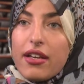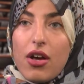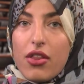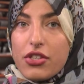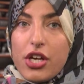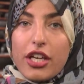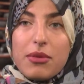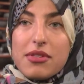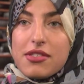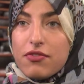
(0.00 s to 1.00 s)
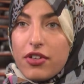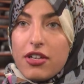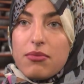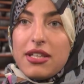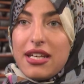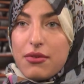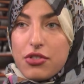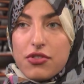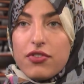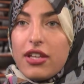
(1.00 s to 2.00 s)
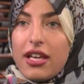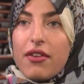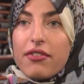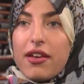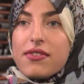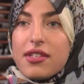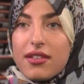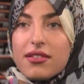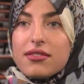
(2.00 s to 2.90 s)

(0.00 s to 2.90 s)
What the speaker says: all the documents in front of me and I was just filling out FAFSA.